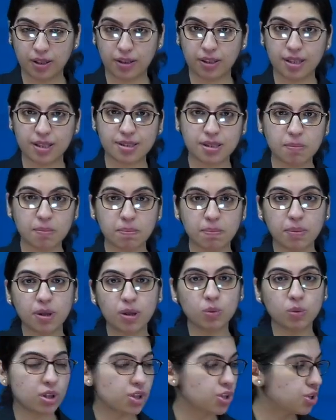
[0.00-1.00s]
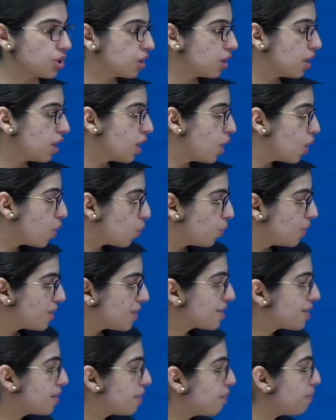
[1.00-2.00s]
the simple version will
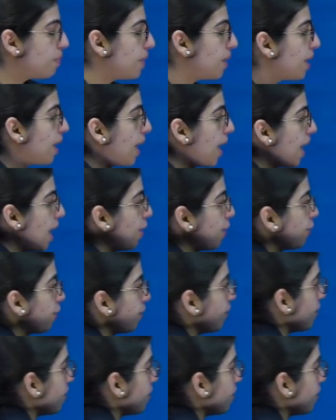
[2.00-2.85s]
simply have